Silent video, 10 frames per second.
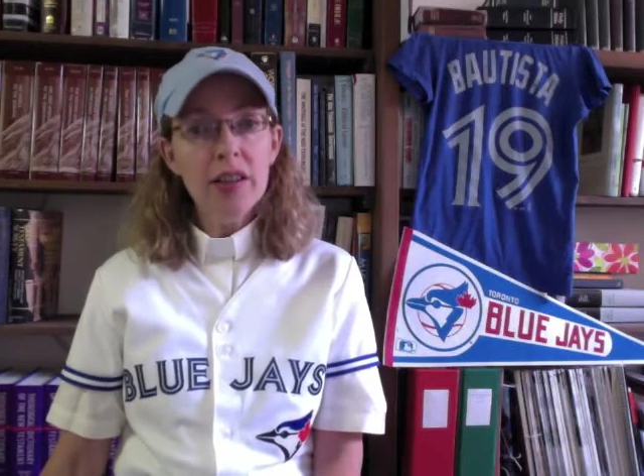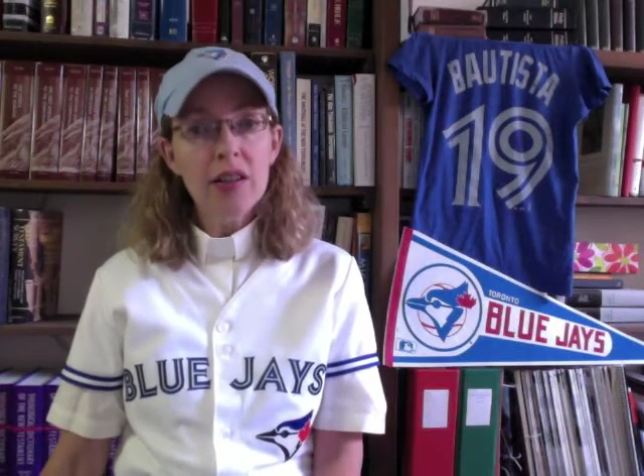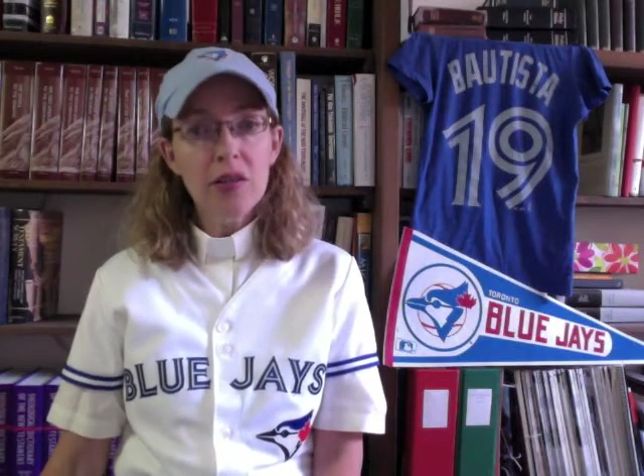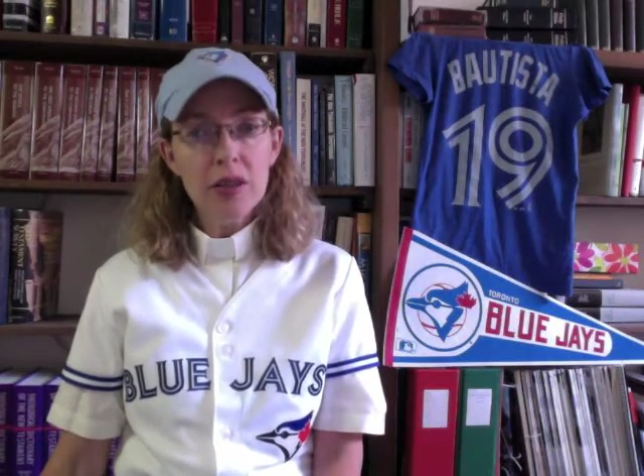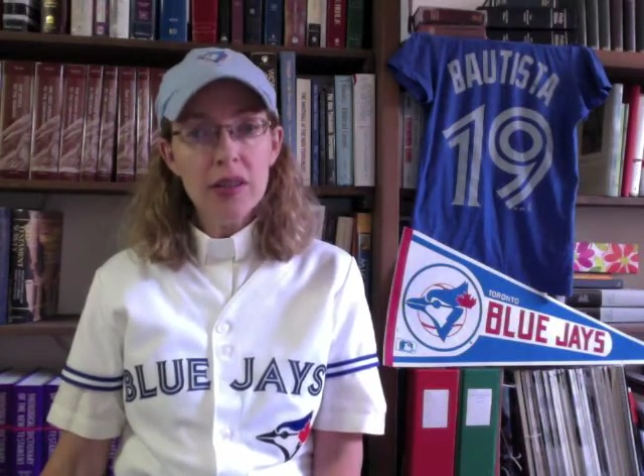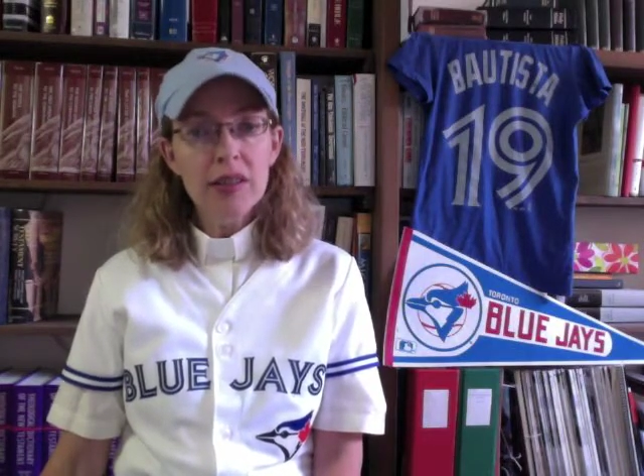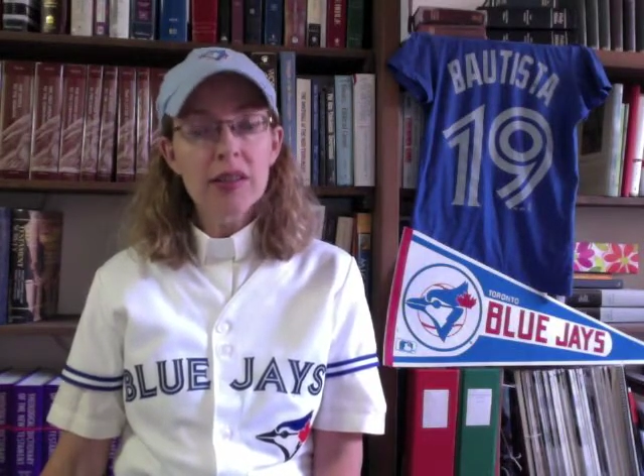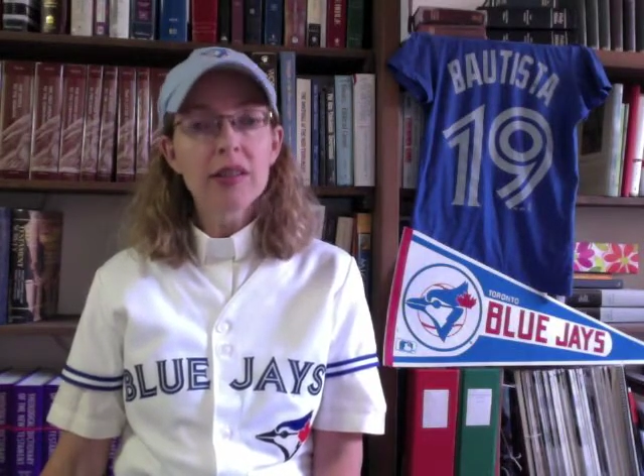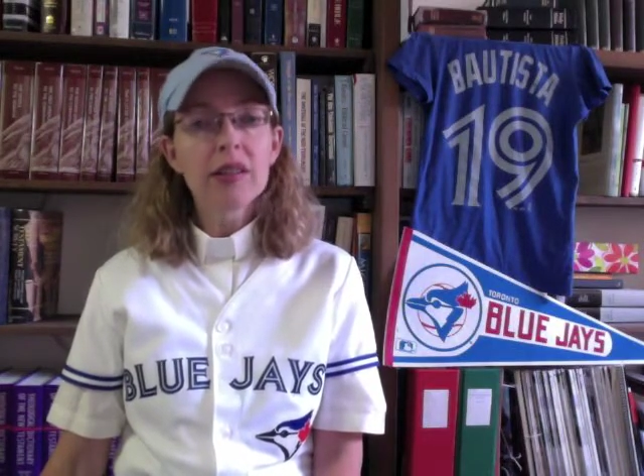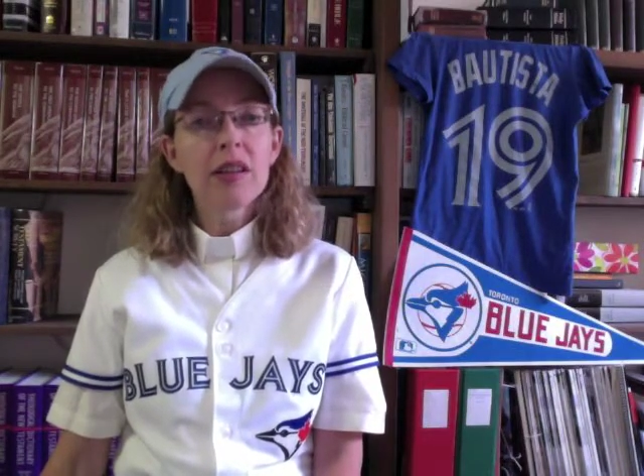
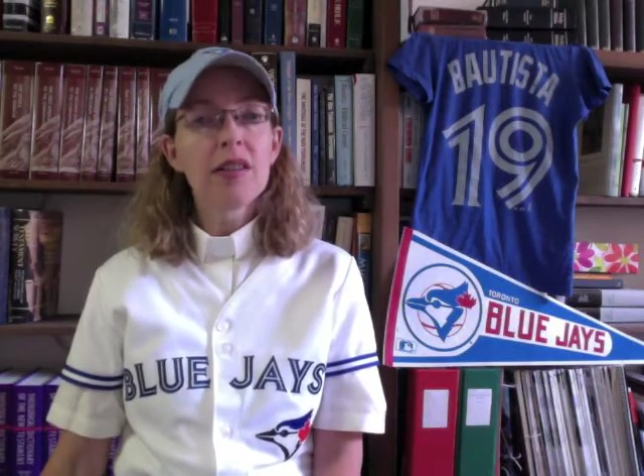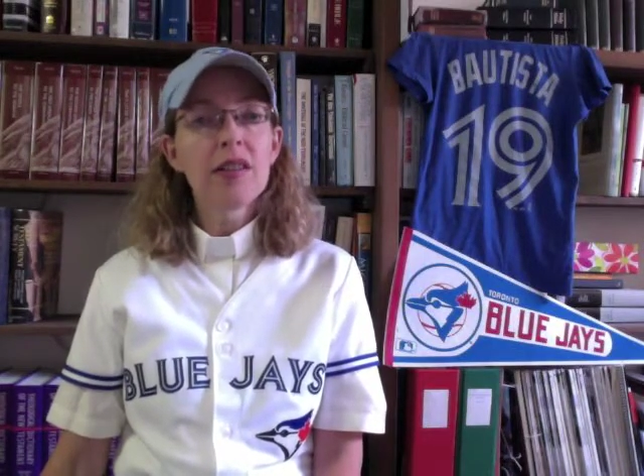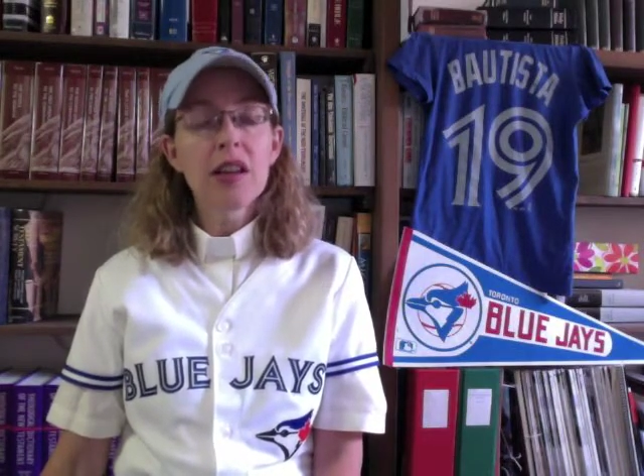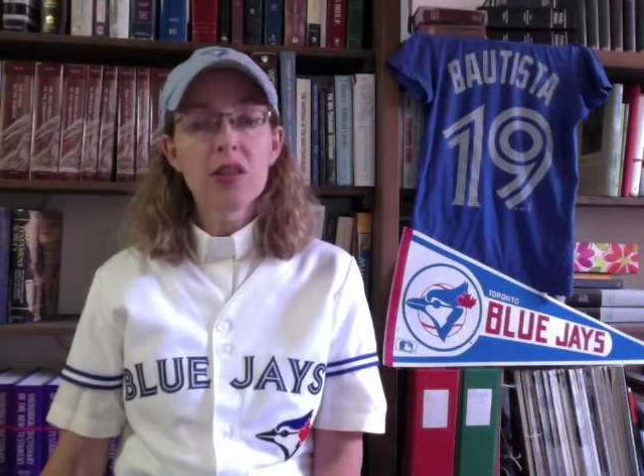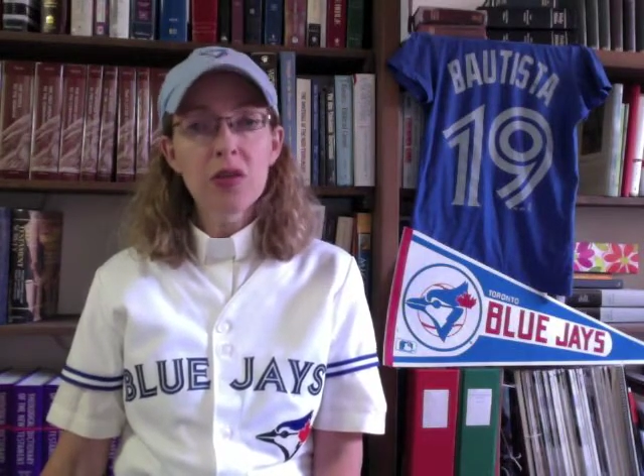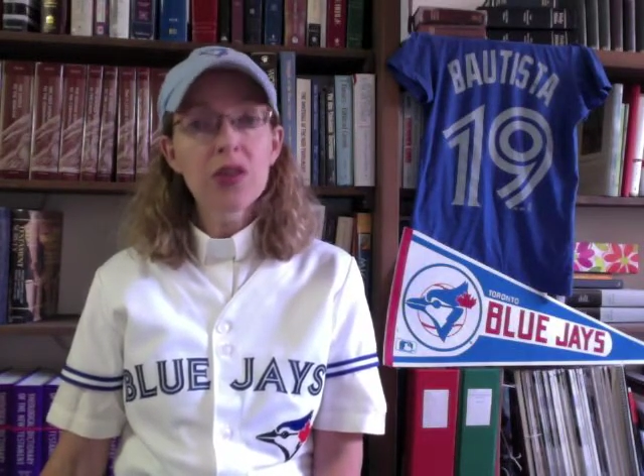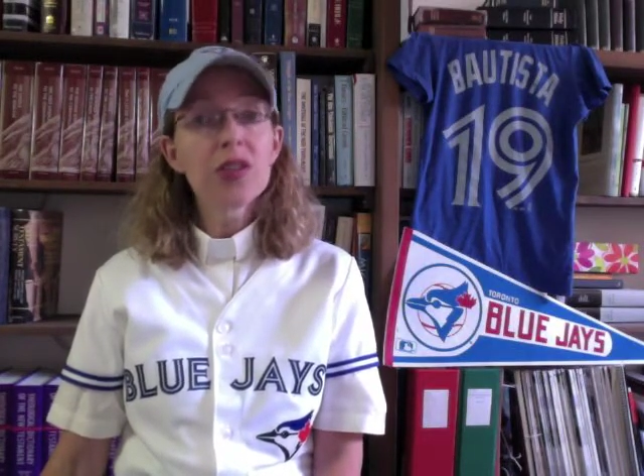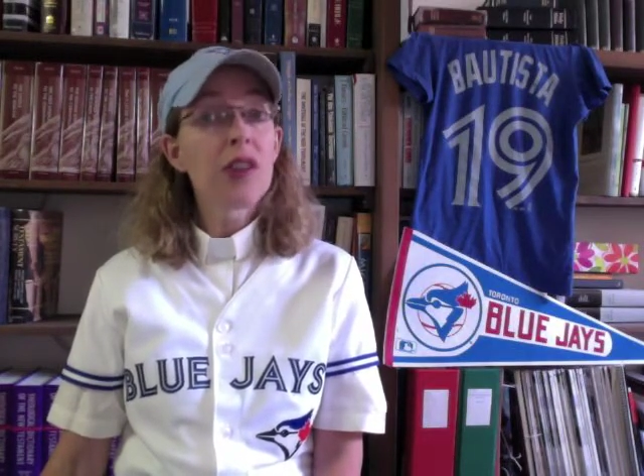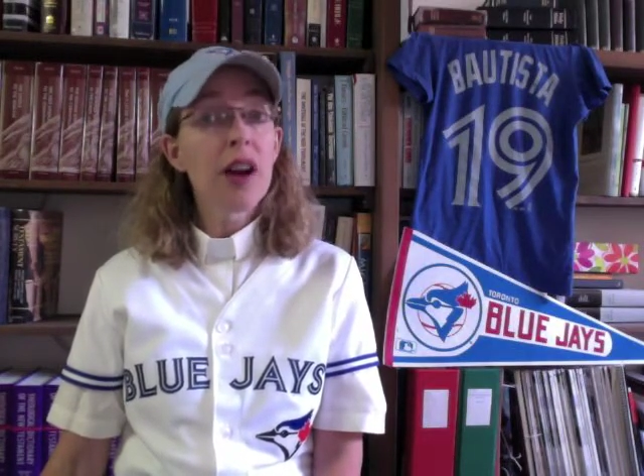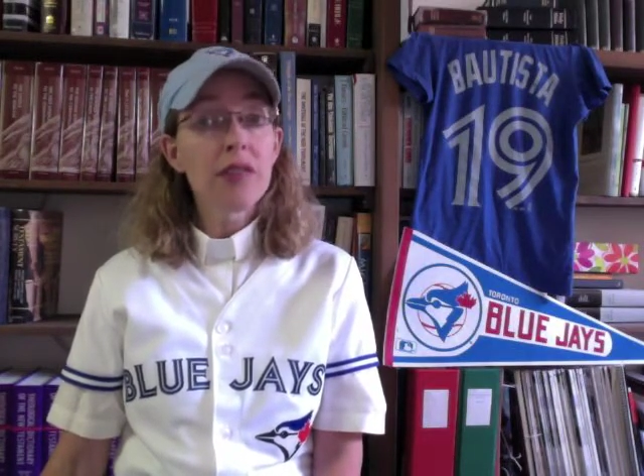notices that you're
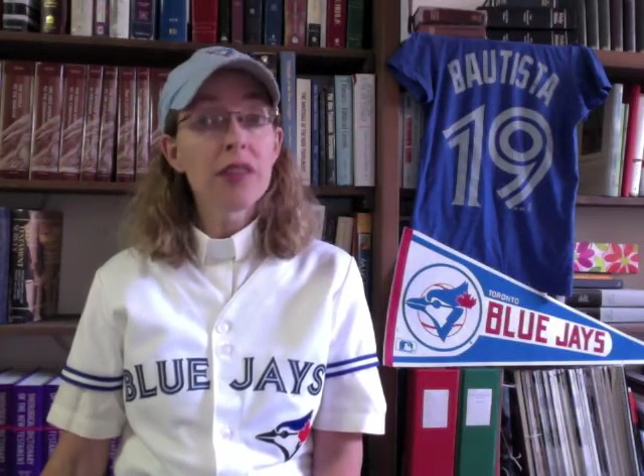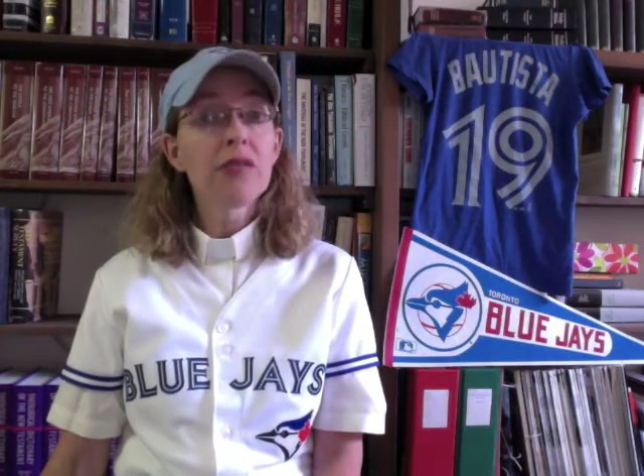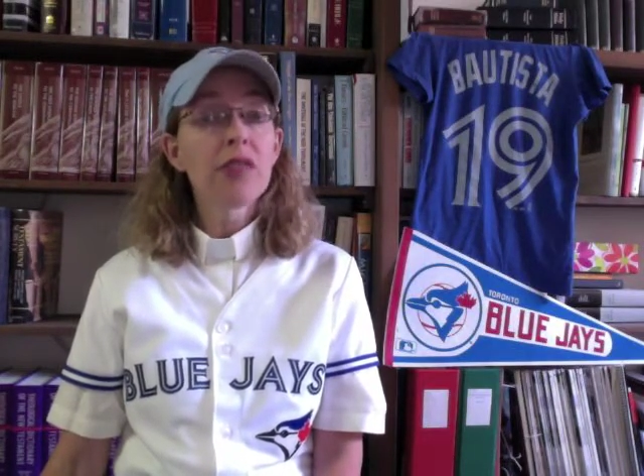striving for